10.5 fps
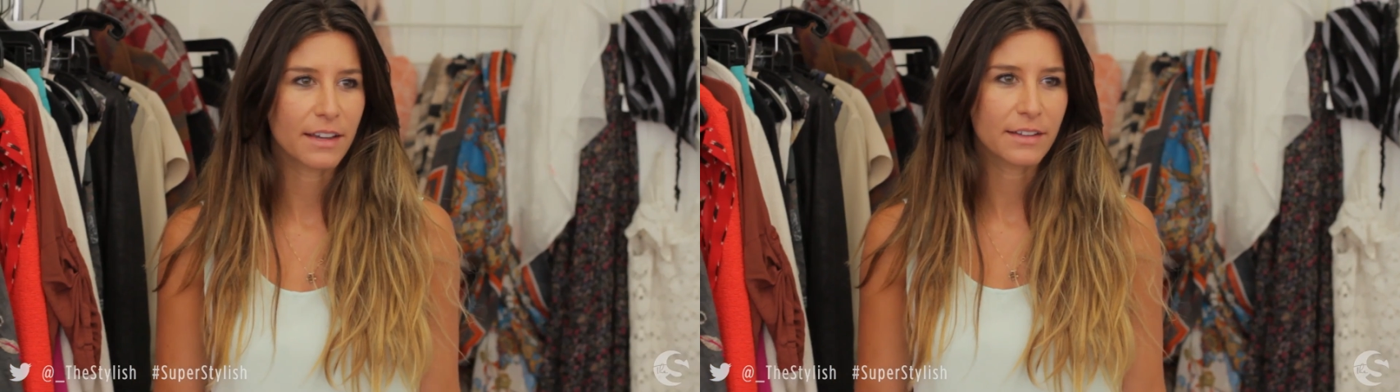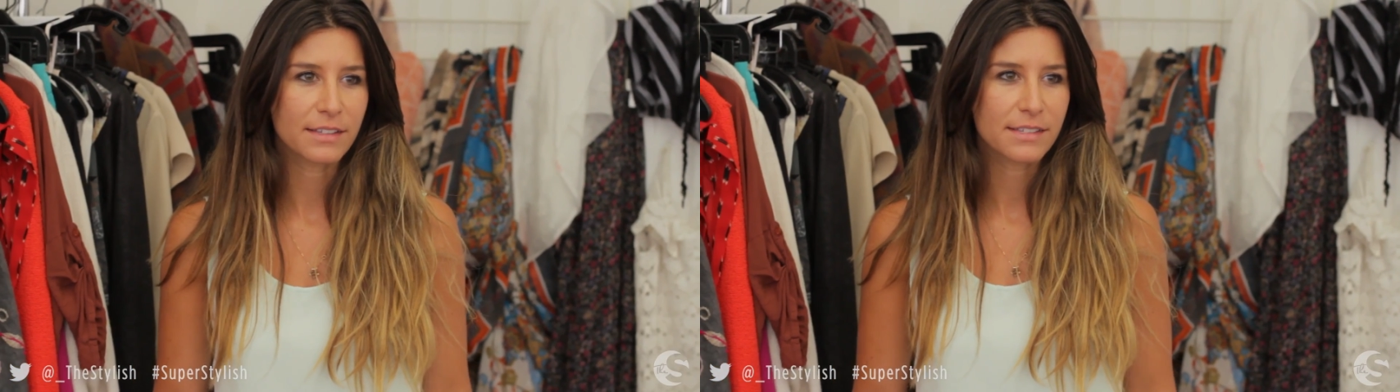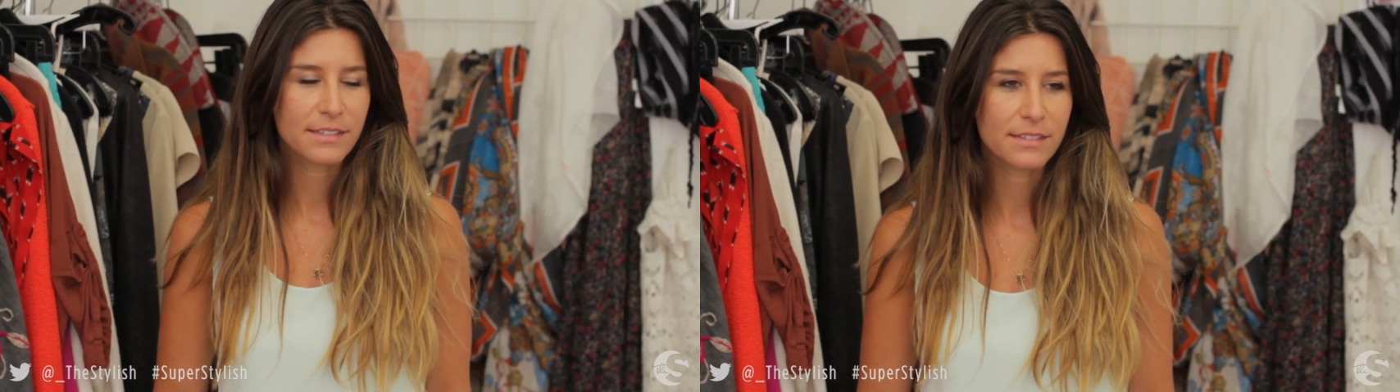I
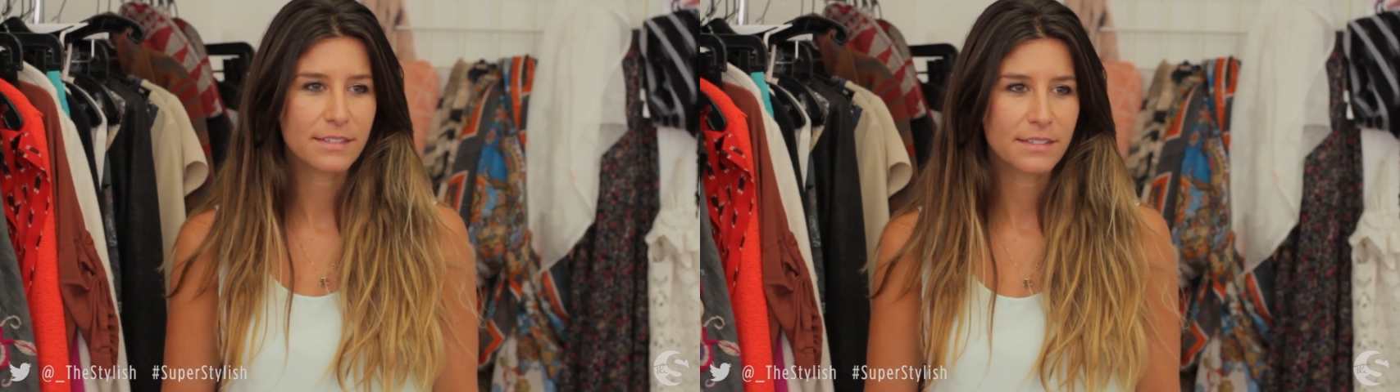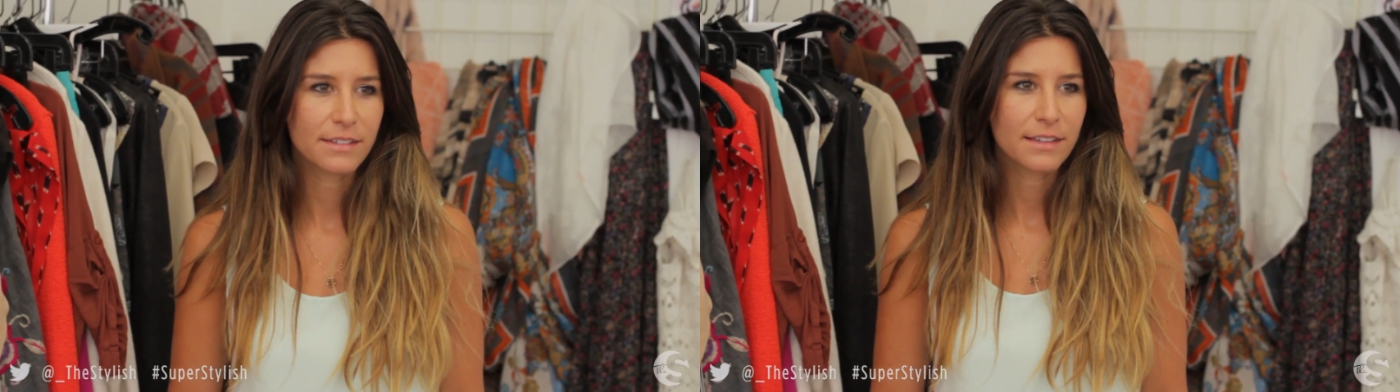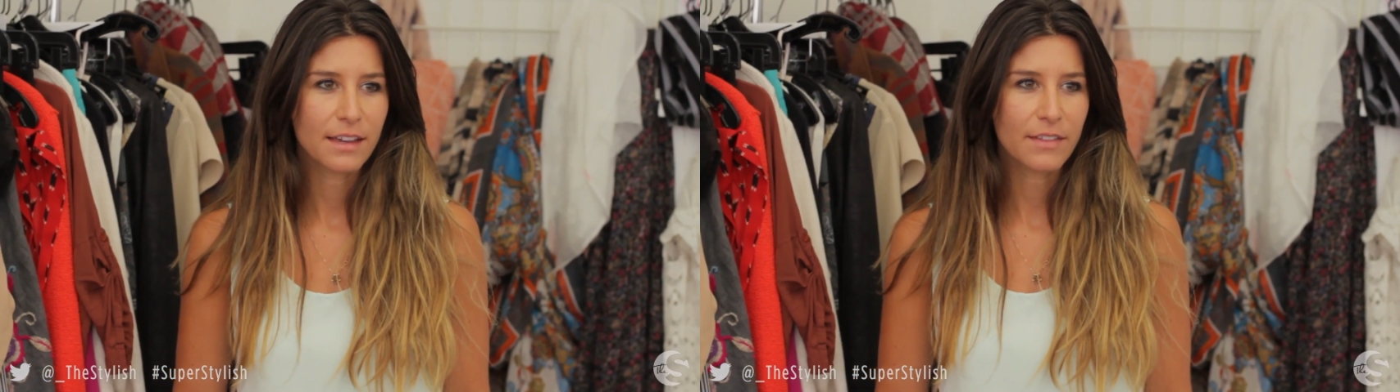
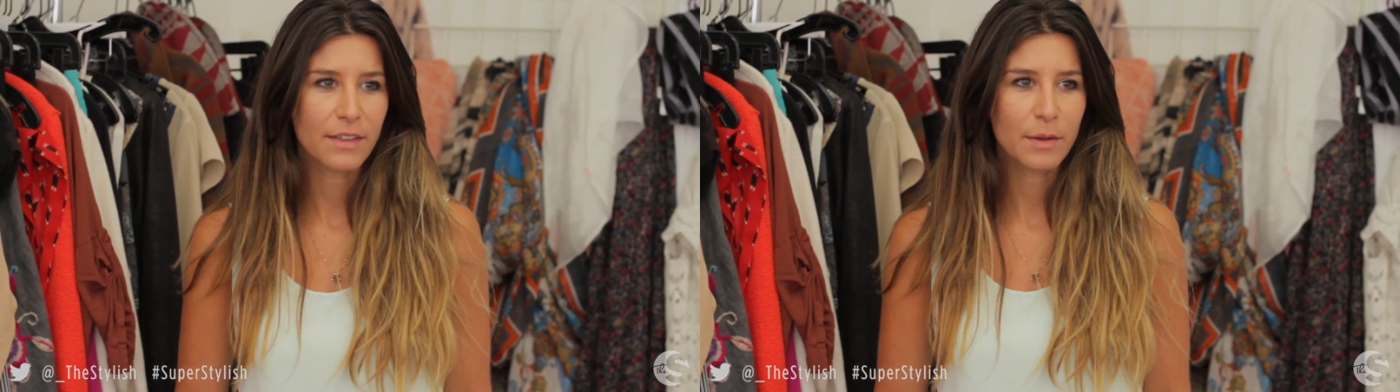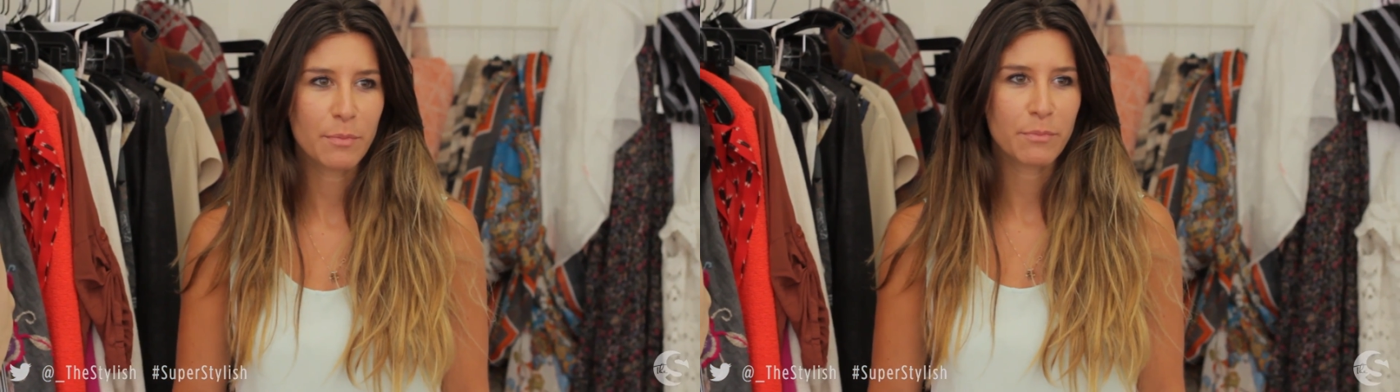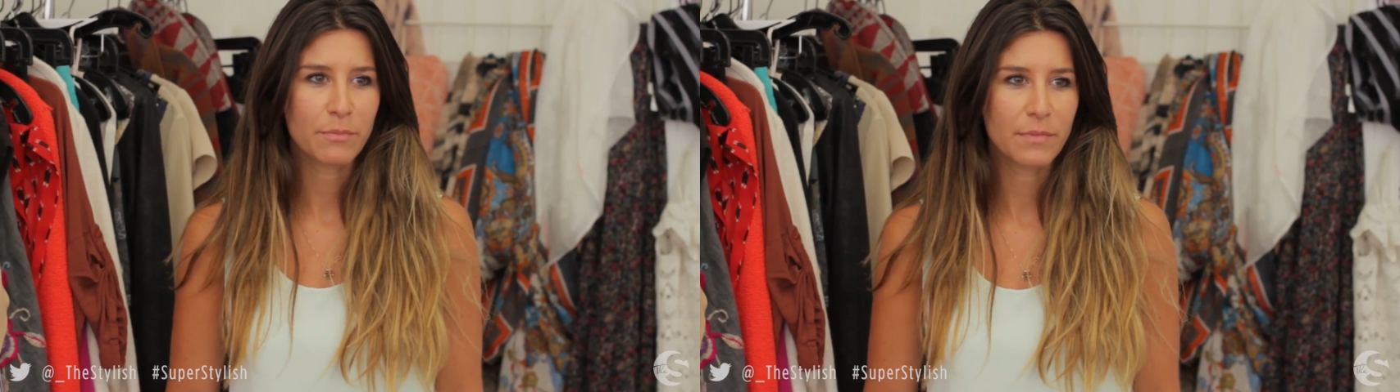think
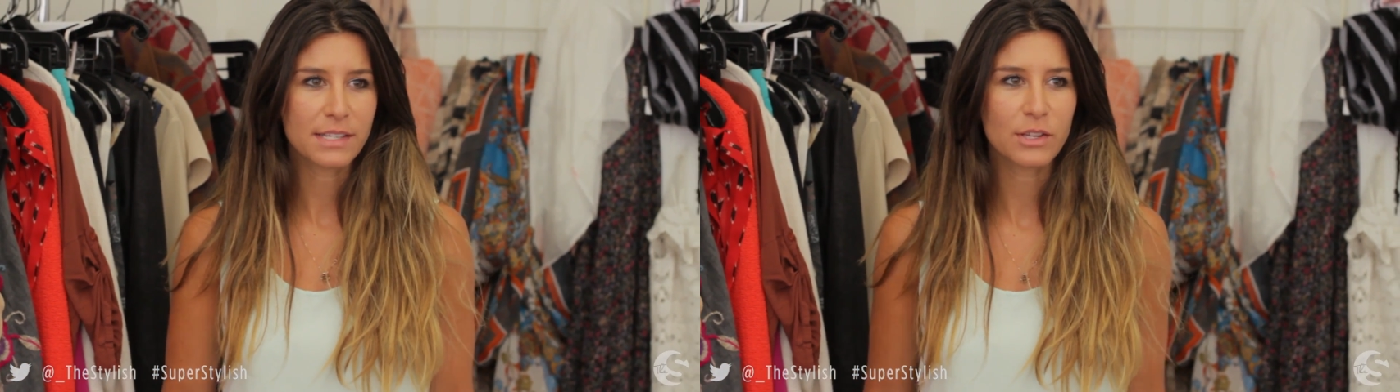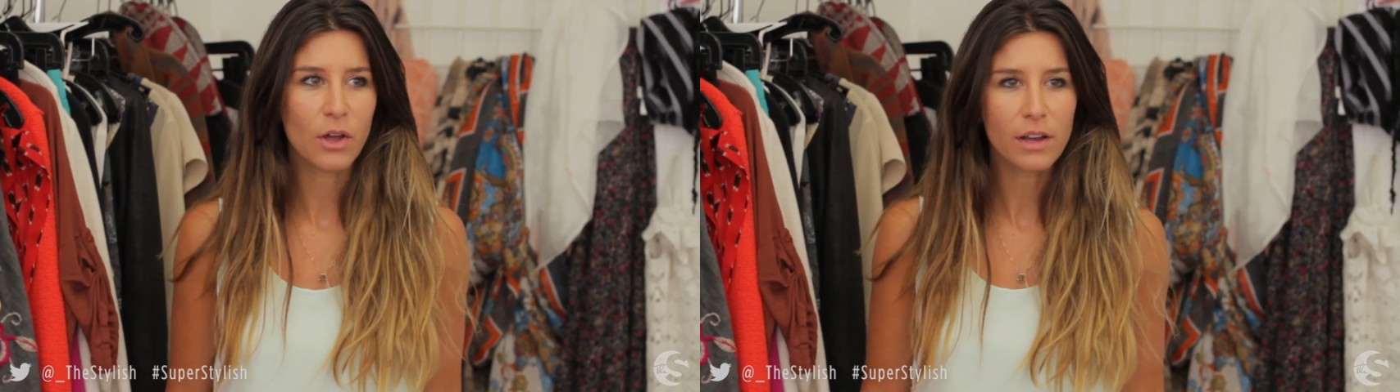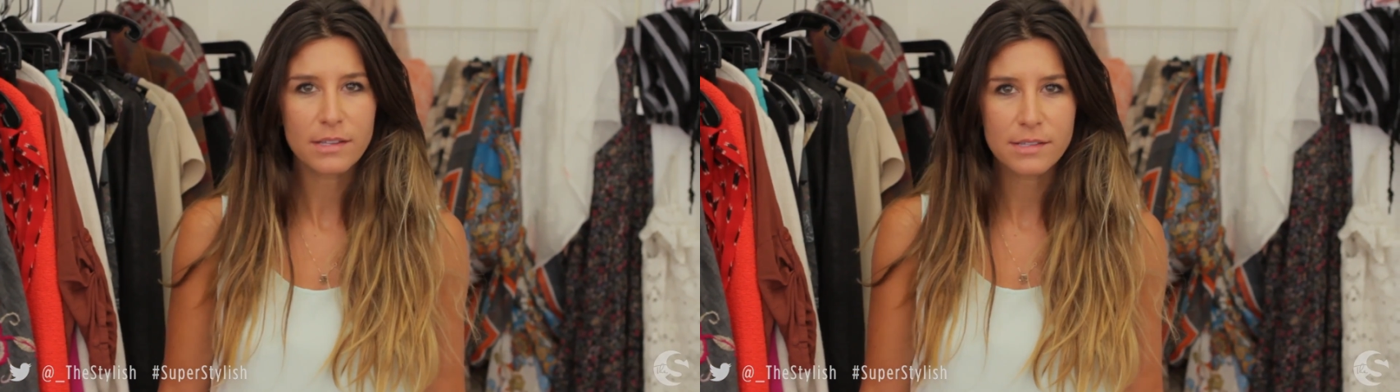as
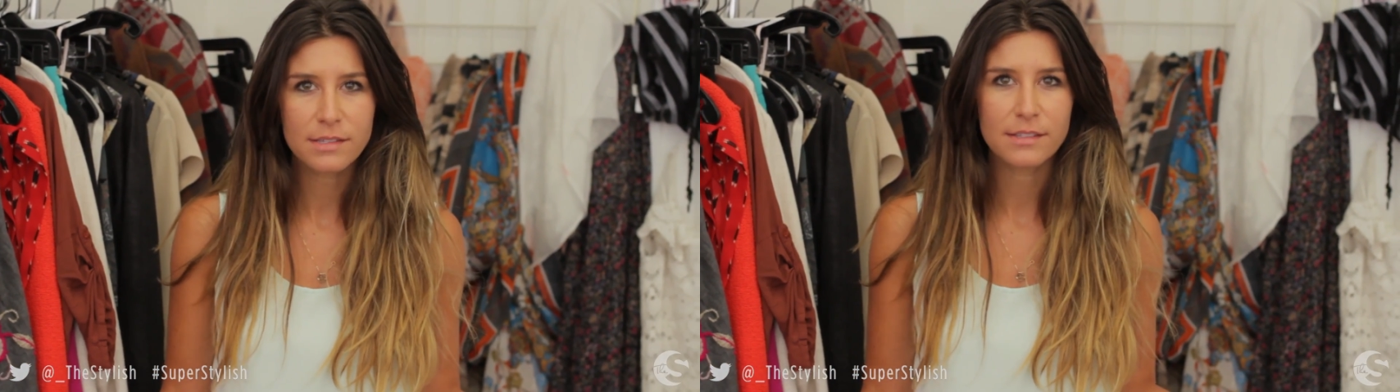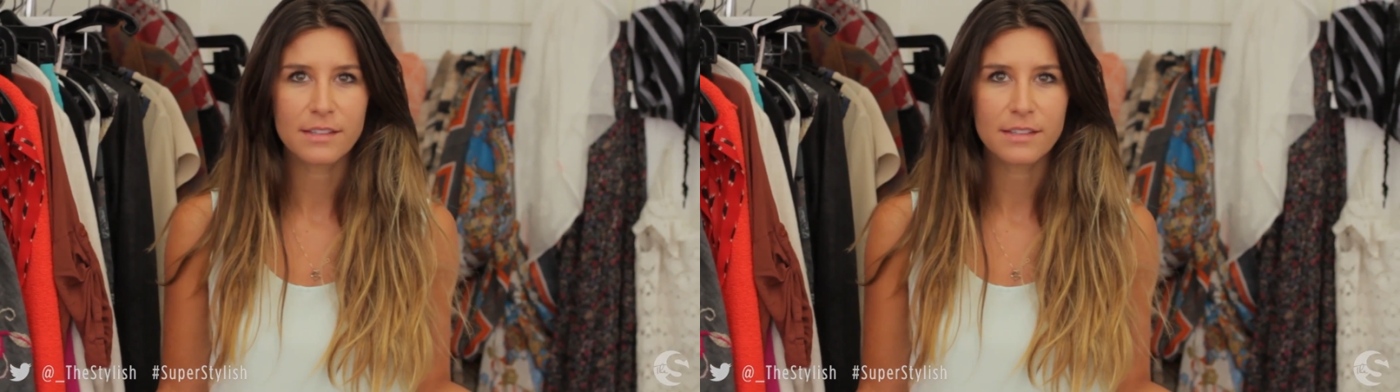long as